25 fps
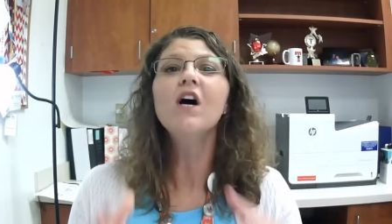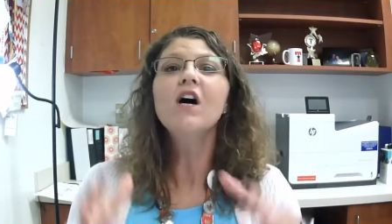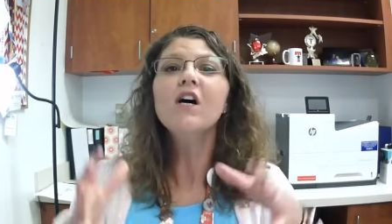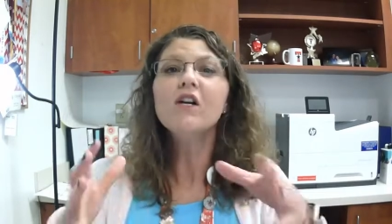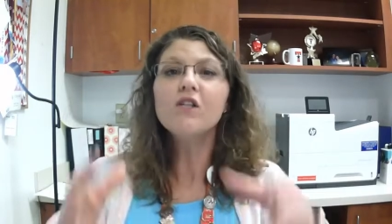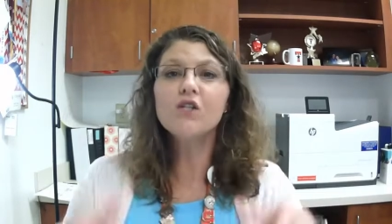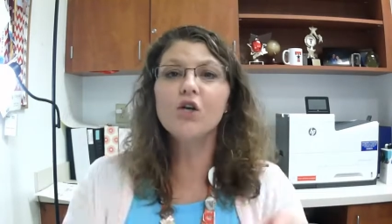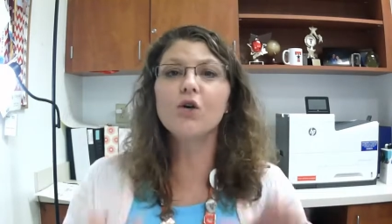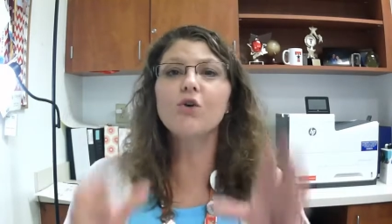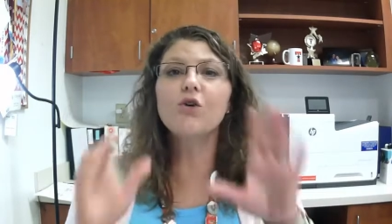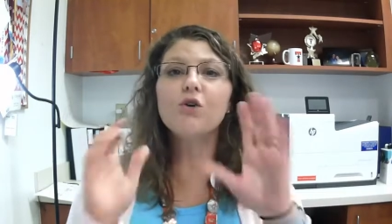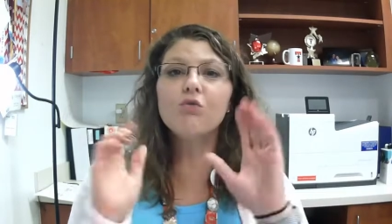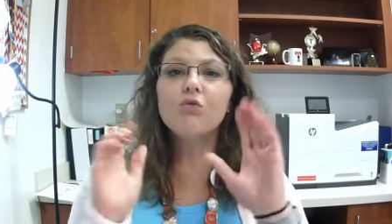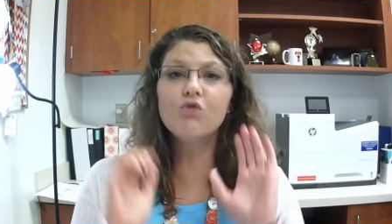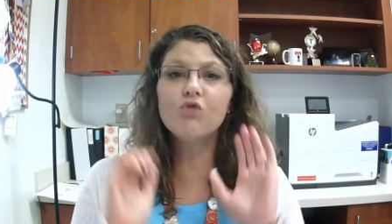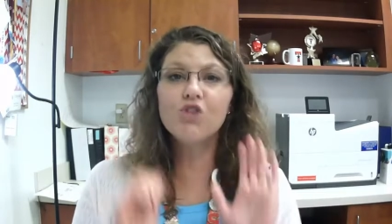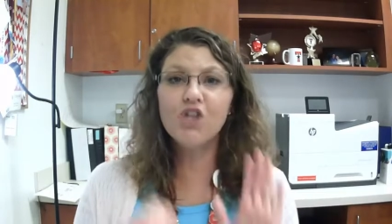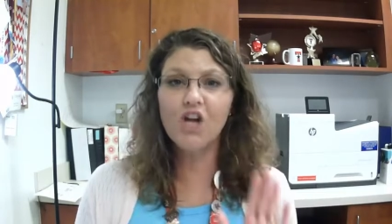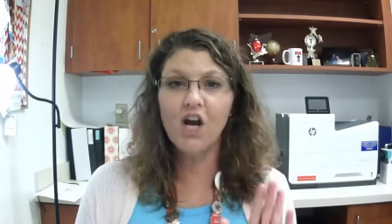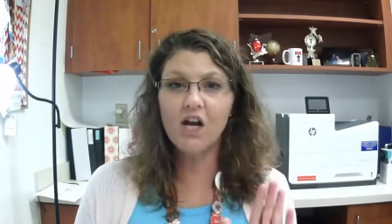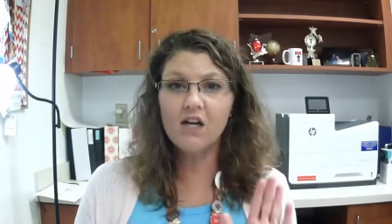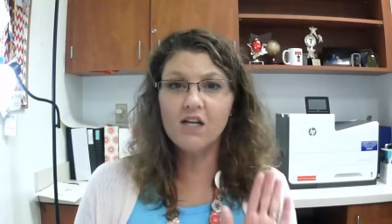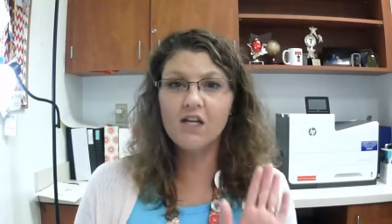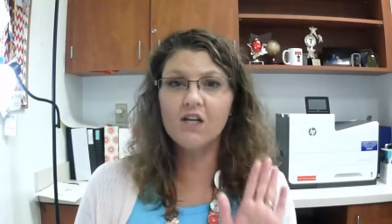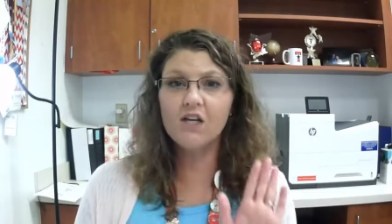So you
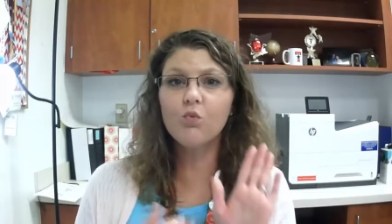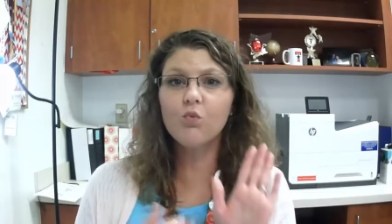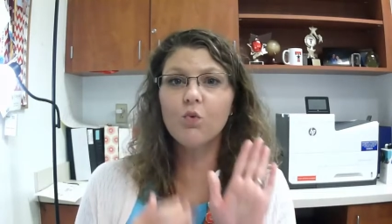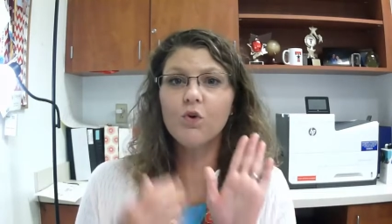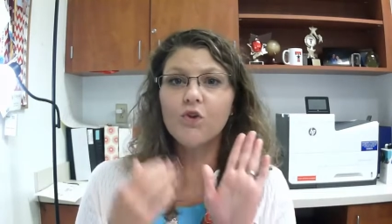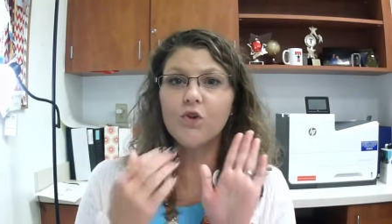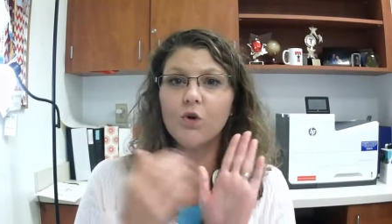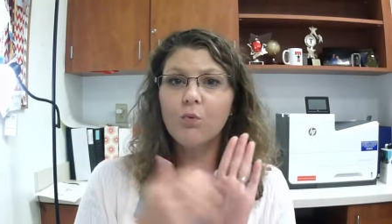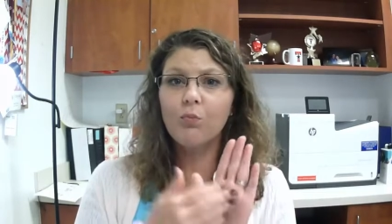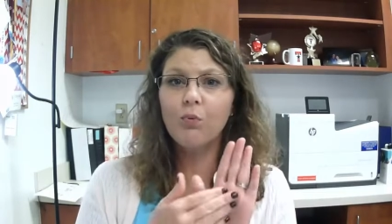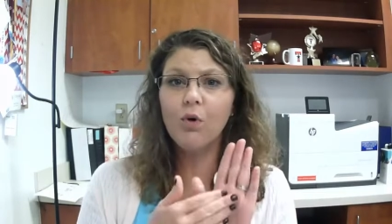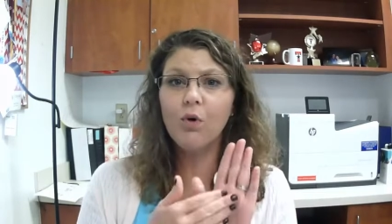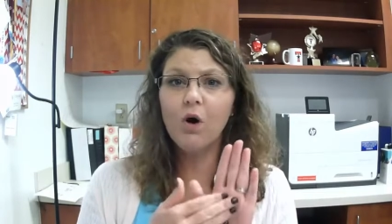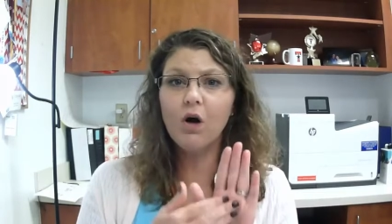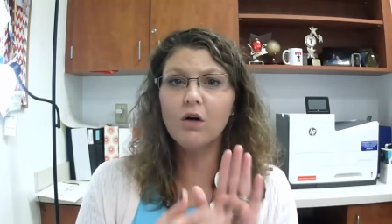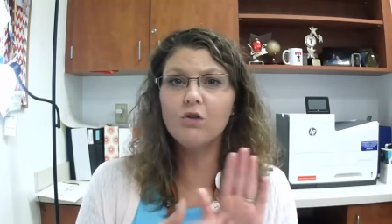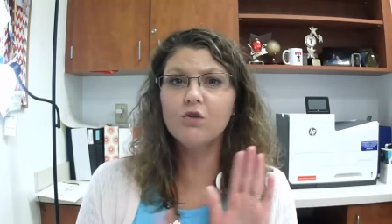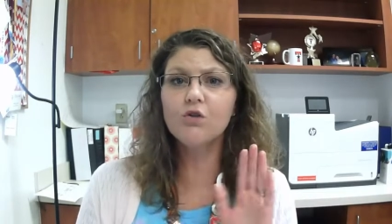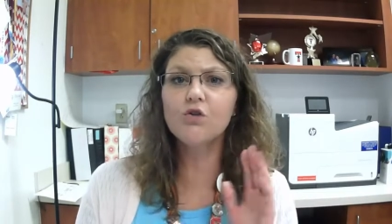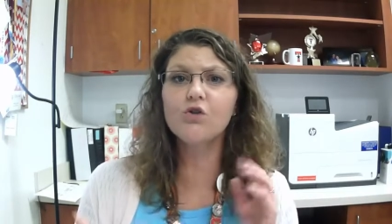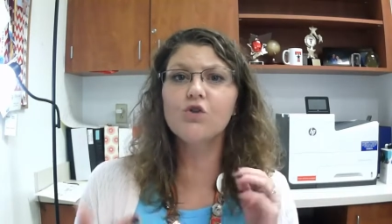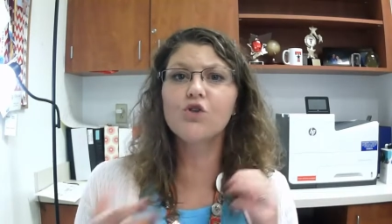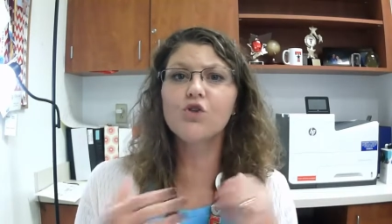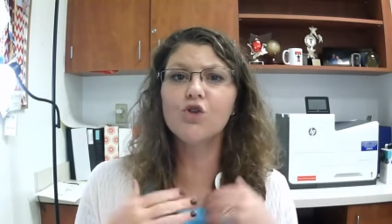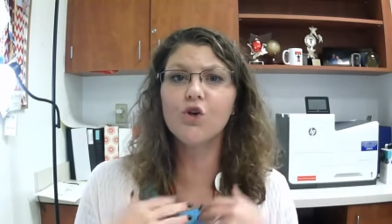check in with your
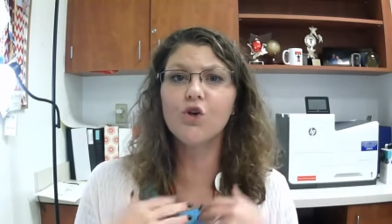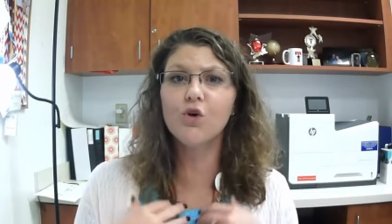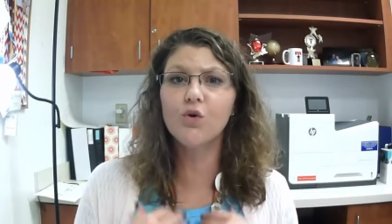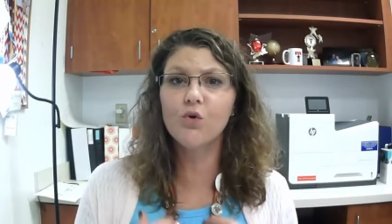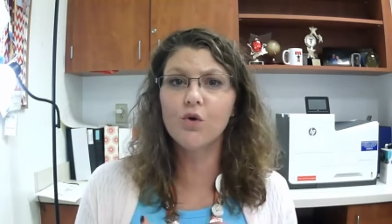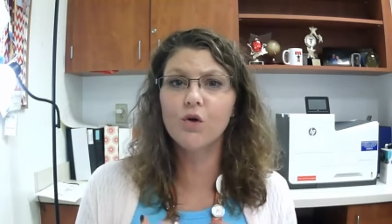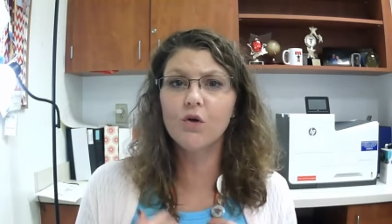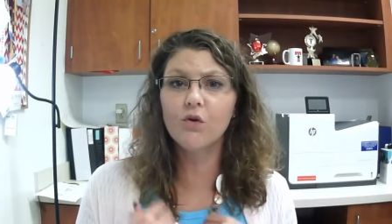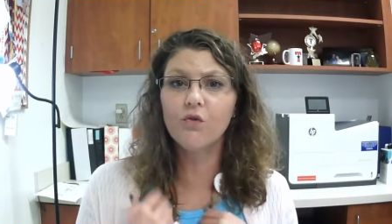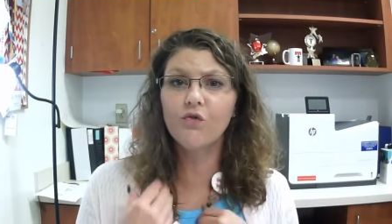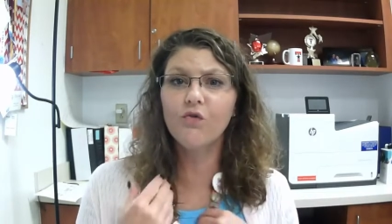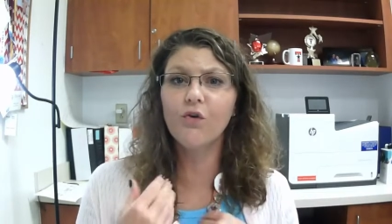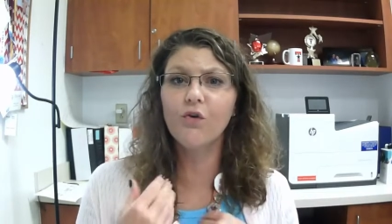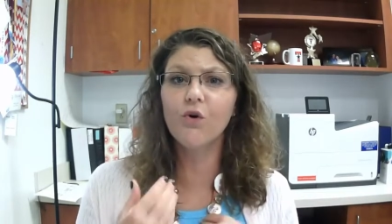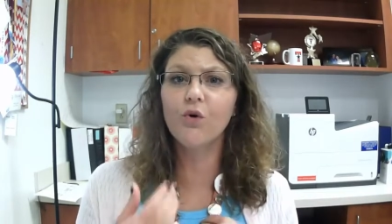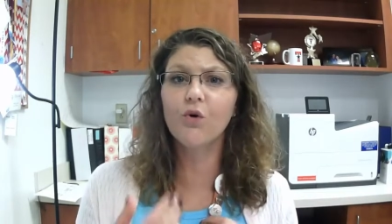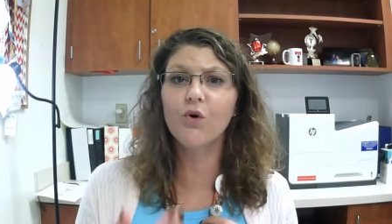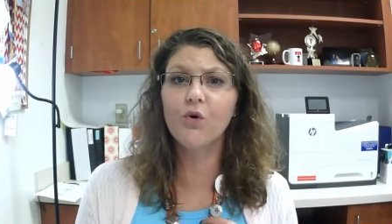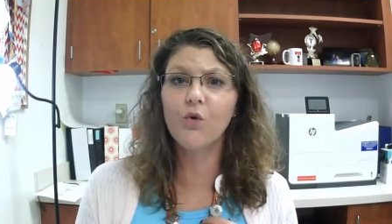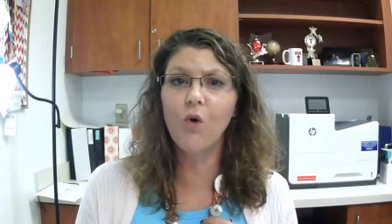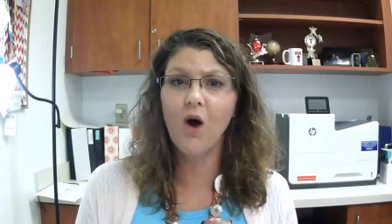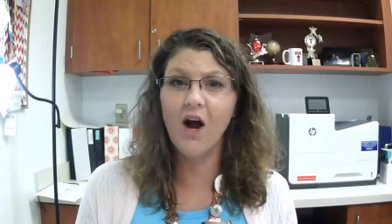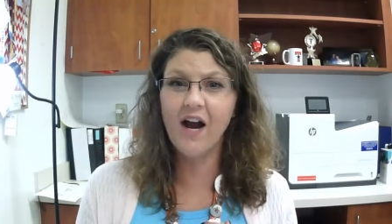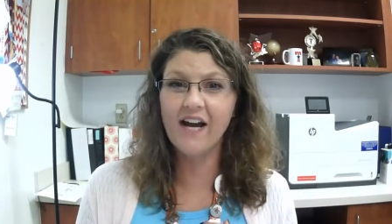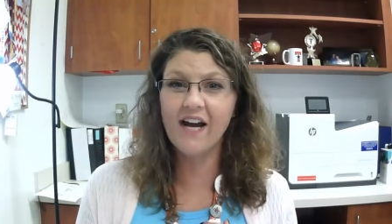proctor, show your
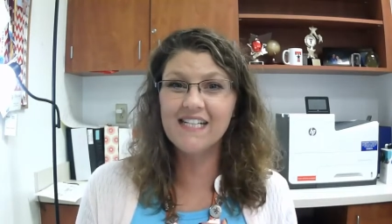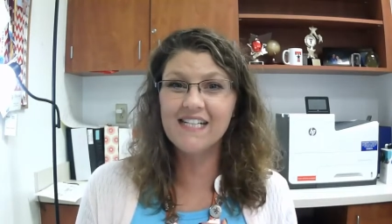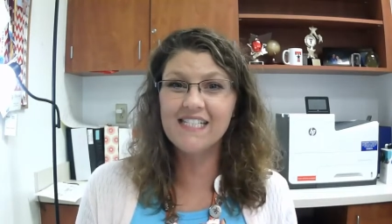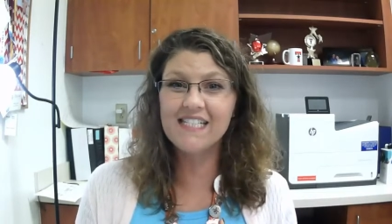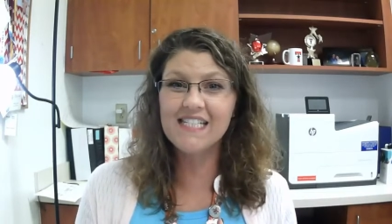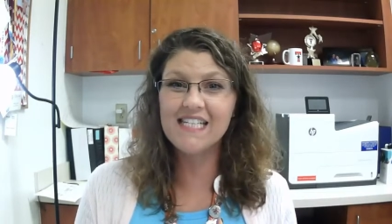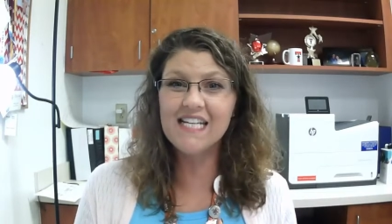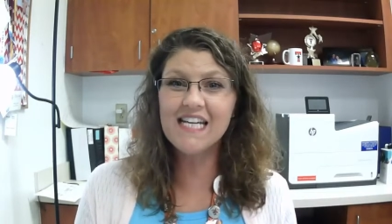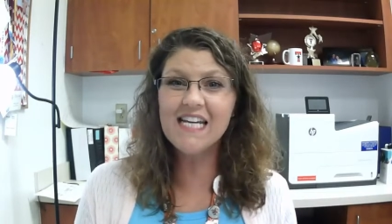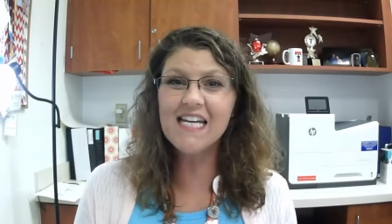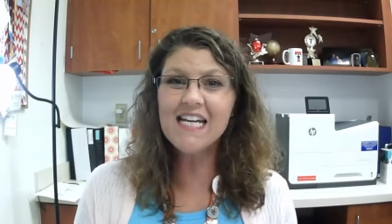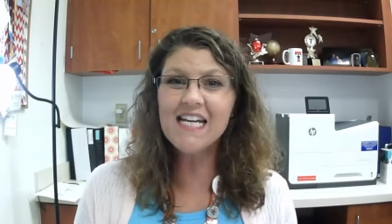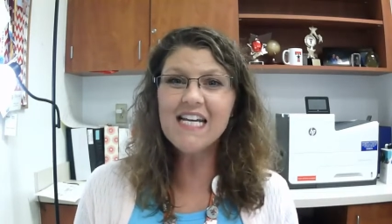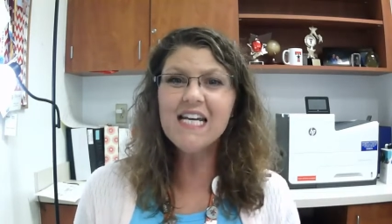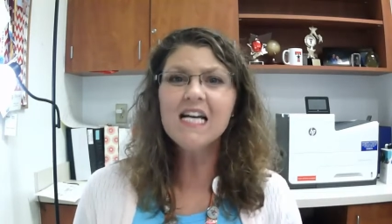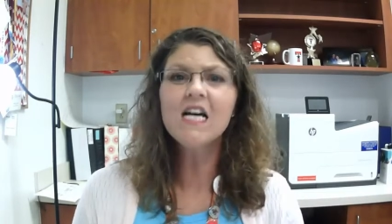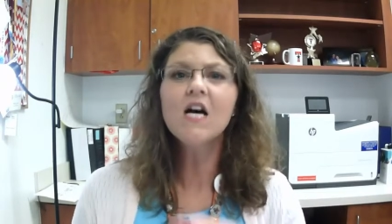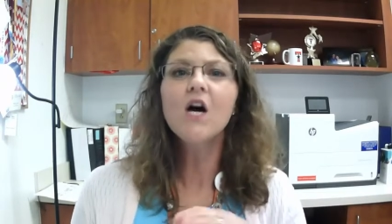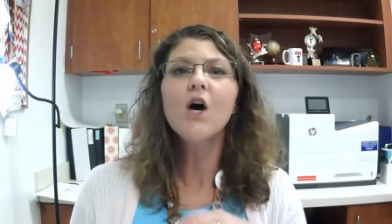photo ID,